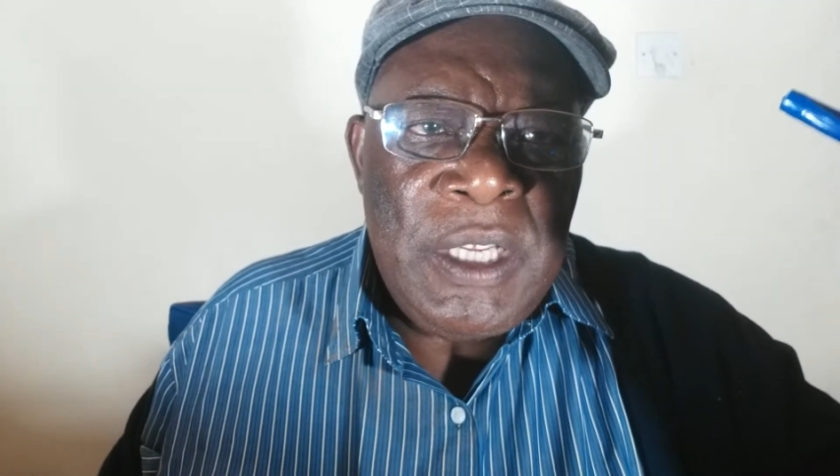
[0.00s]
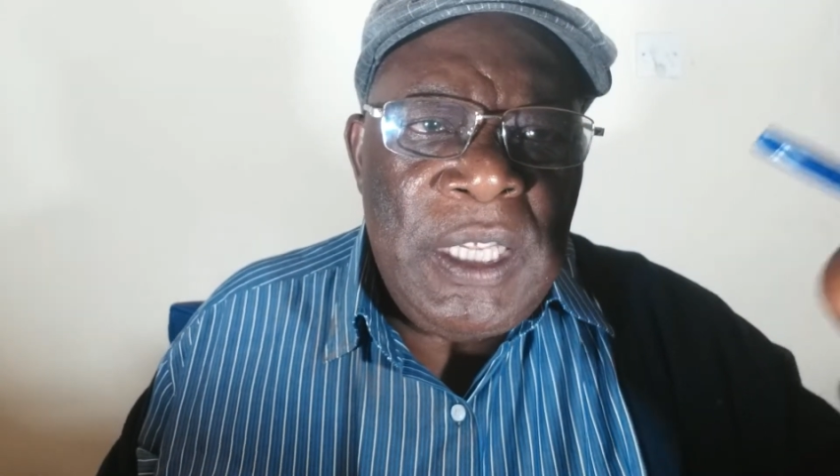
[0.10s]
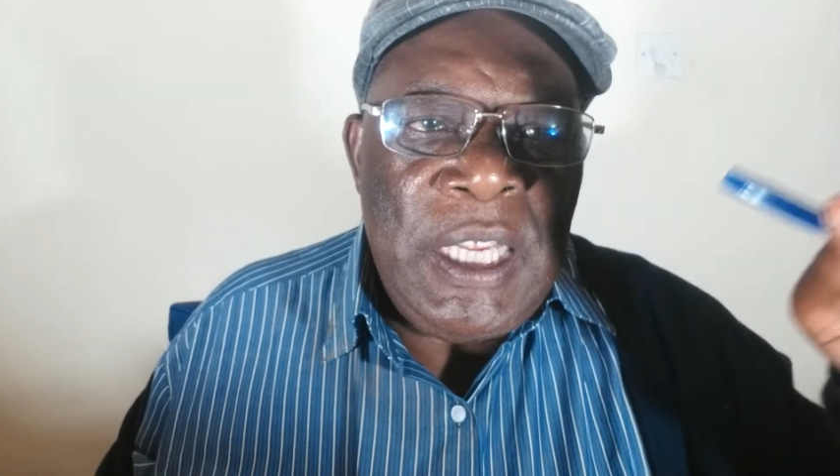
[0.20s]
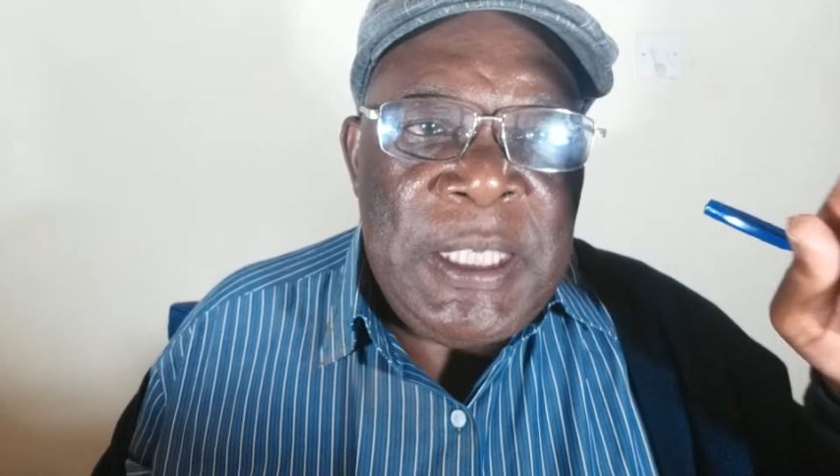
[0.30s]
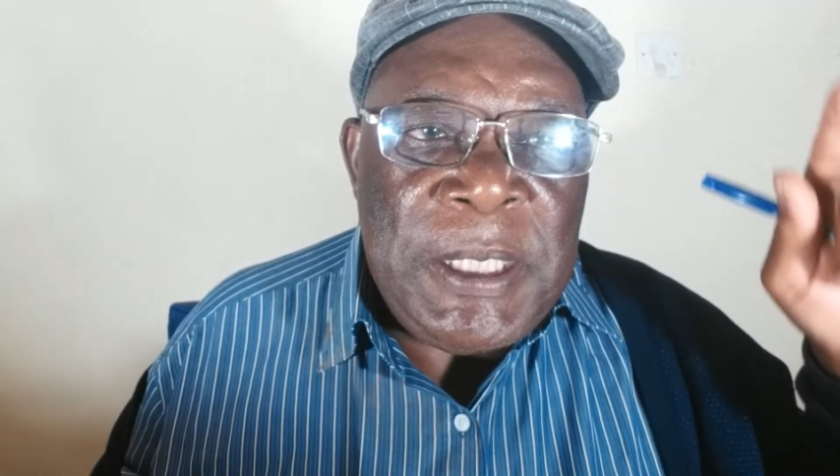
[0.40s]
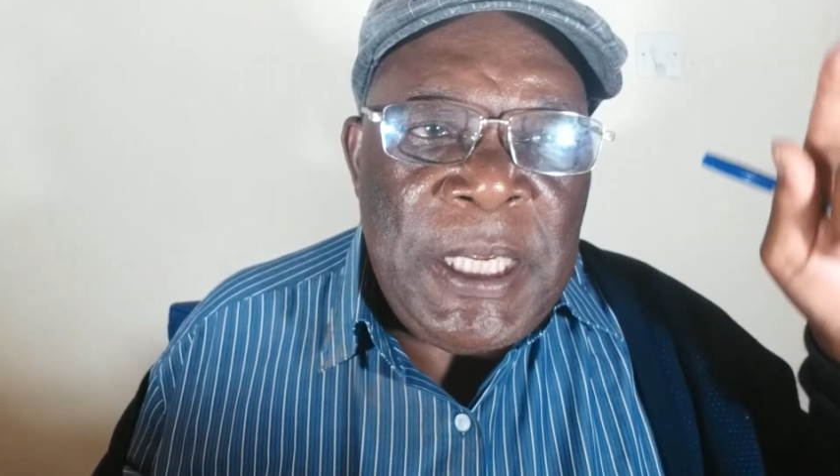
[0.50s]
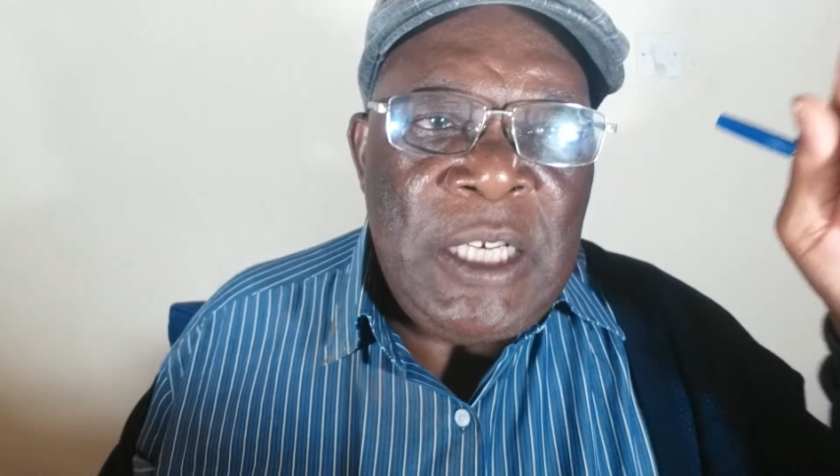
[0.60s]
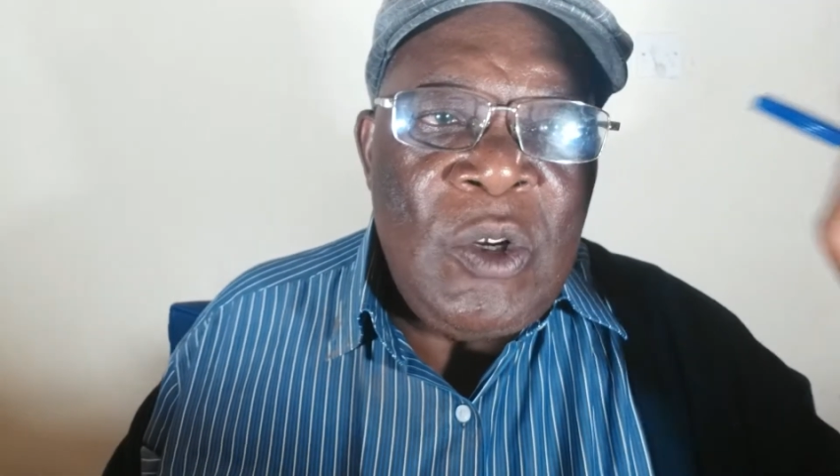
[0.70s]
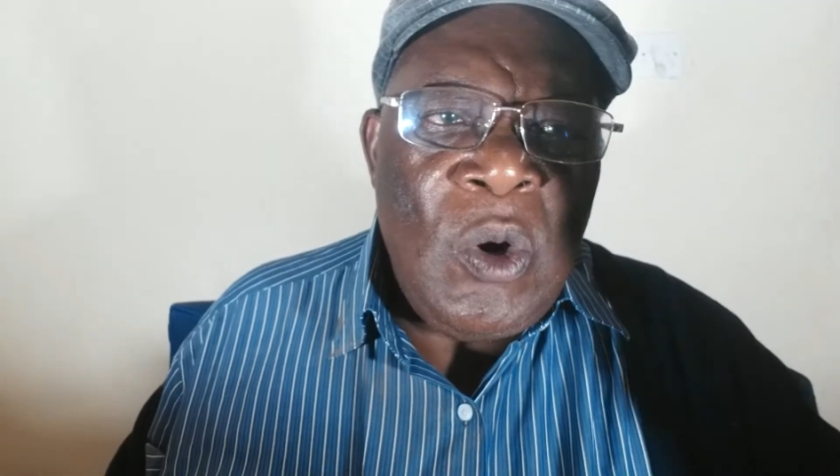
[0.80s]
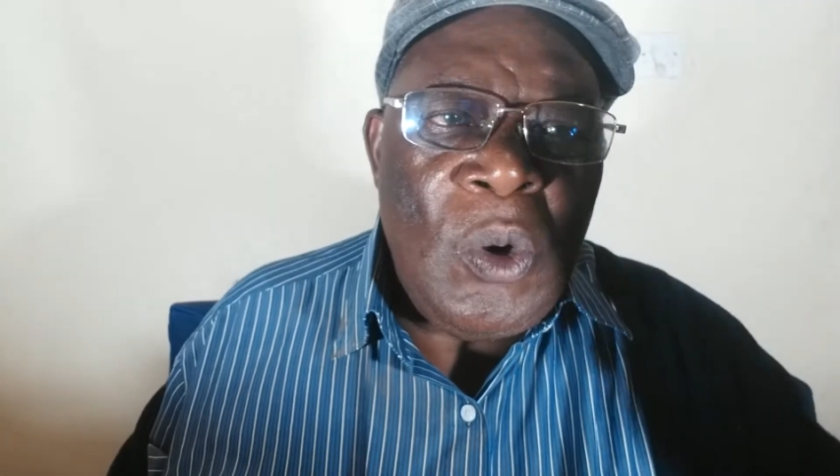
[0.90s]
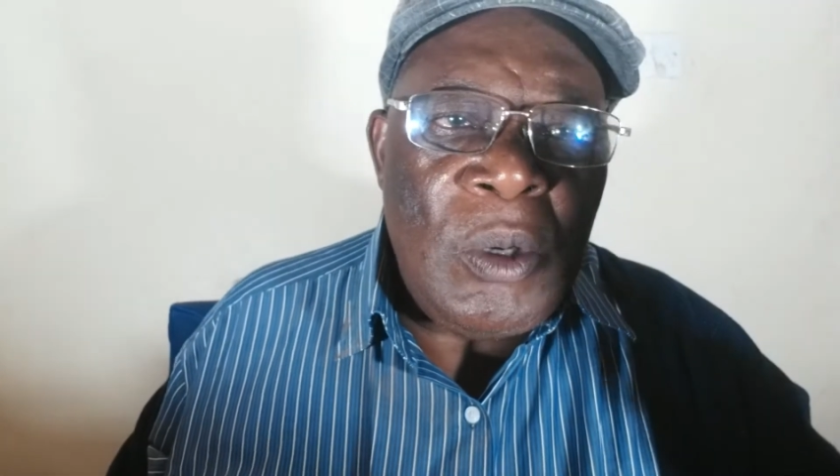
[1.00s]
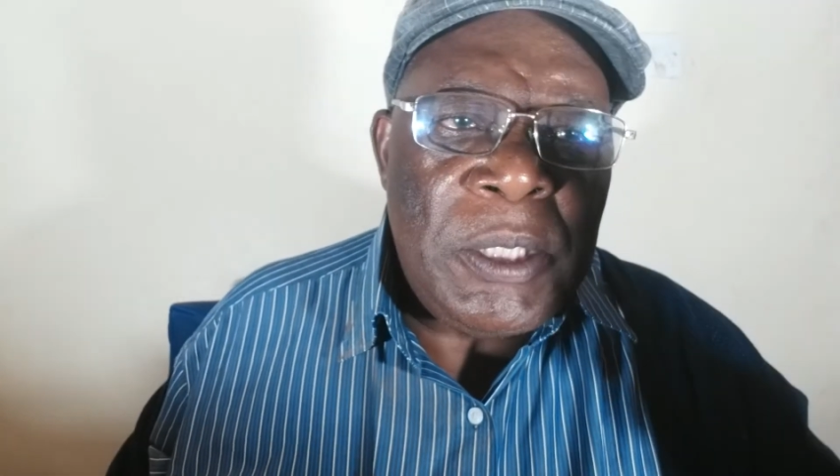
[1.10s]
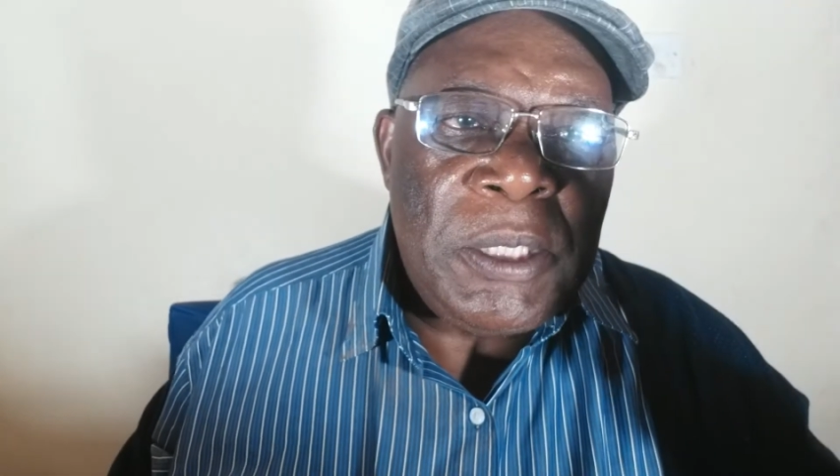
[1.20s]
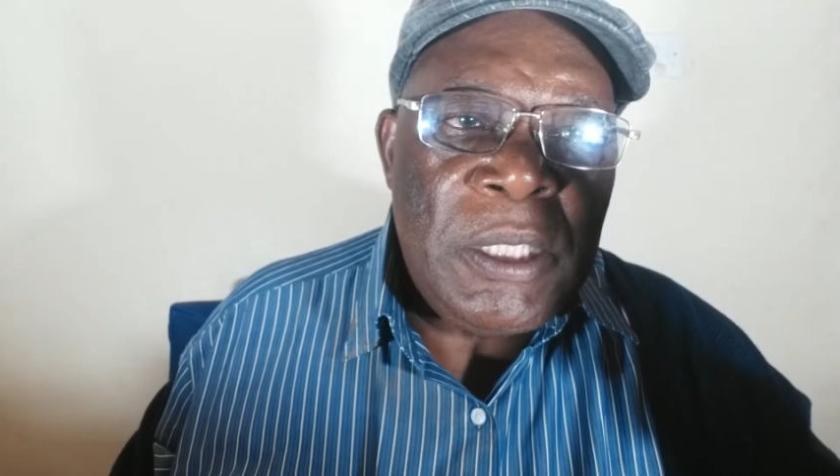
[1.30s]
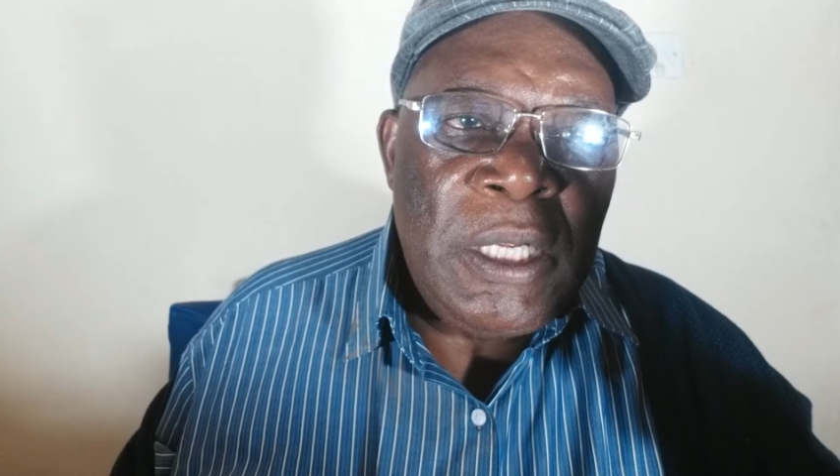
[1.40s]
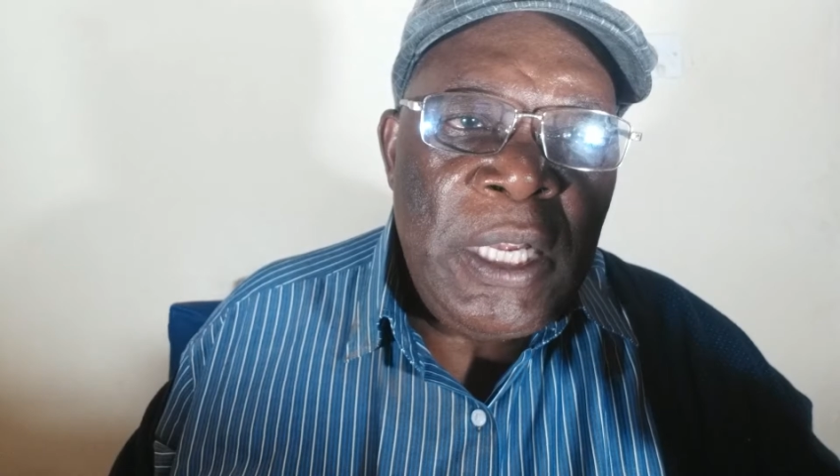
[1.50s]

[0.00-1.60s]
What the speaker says: They set goals.